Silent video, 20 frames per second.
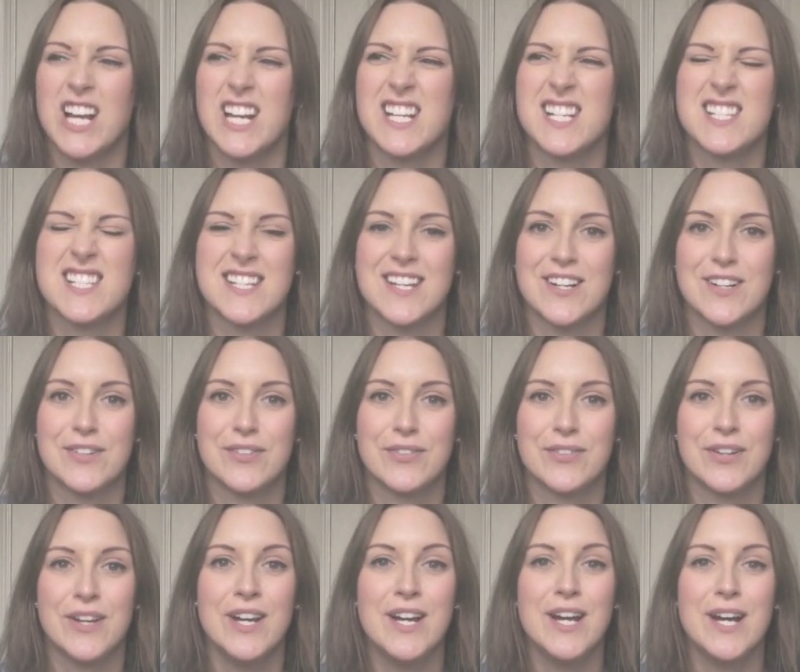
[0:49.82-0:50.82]
stuff
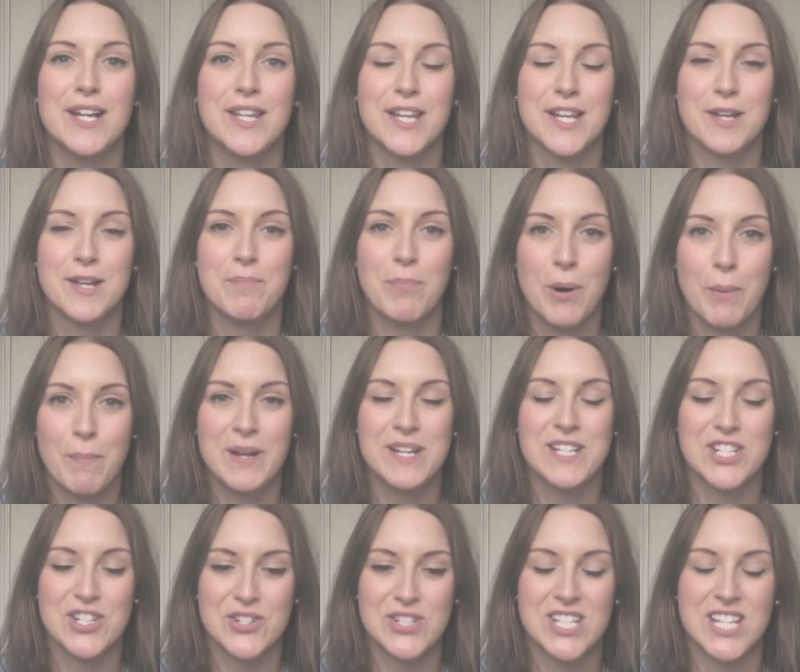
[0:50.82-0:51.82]
that you pop into
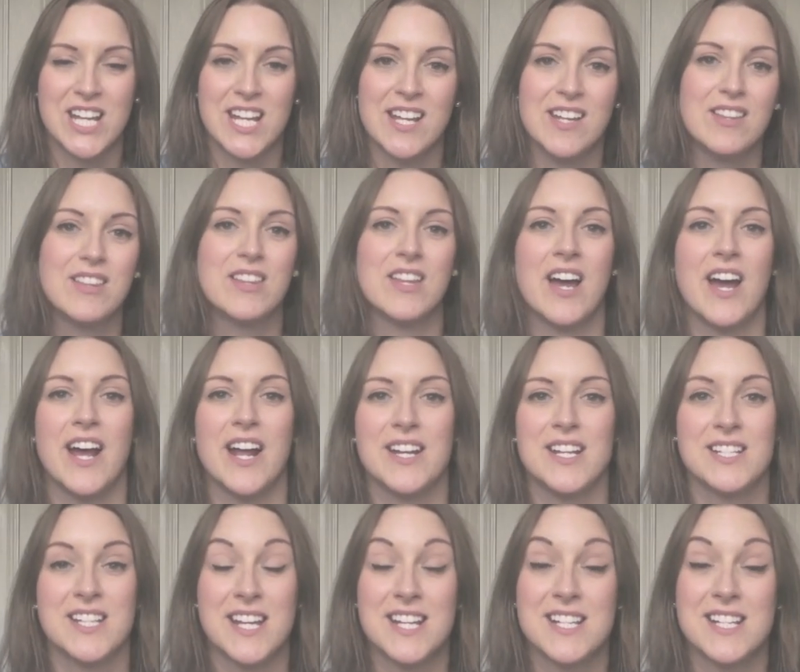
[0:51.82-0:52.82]
your teeth, and it
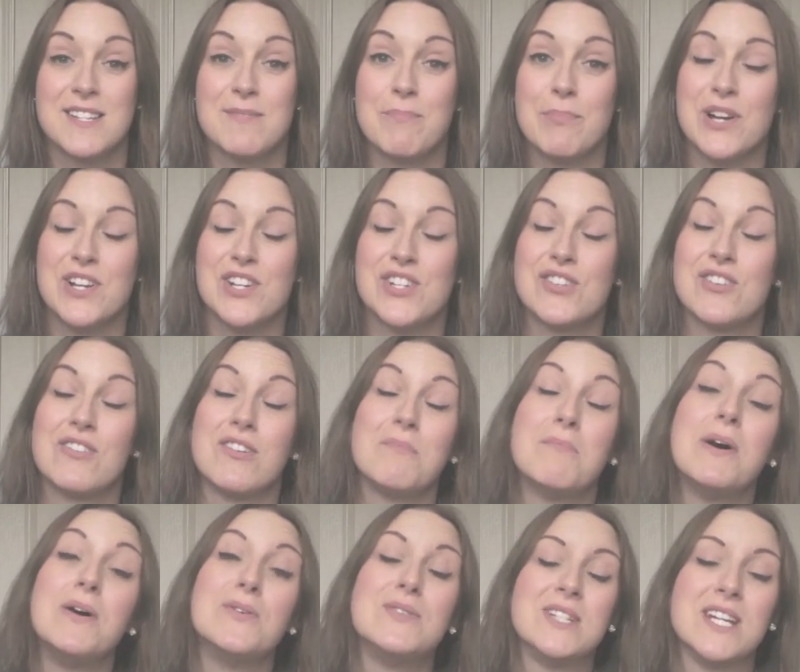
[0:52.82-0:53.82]
takes an impression and a
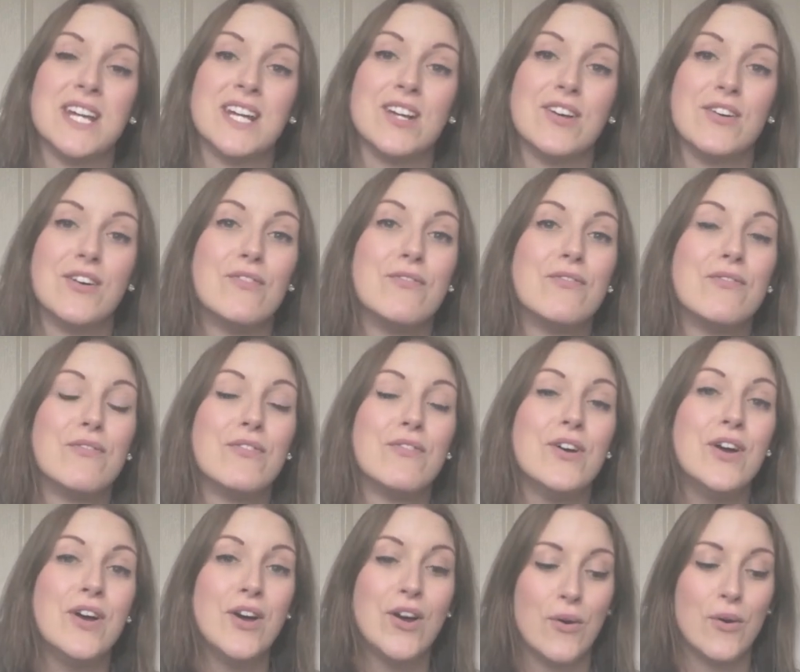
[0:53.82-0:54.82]
moulding of
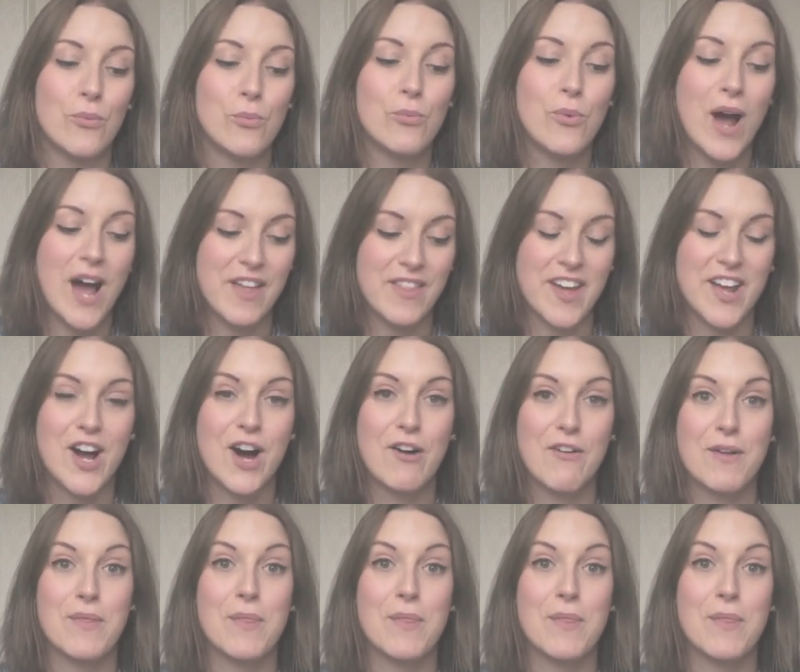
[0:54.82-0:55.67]
where they are at the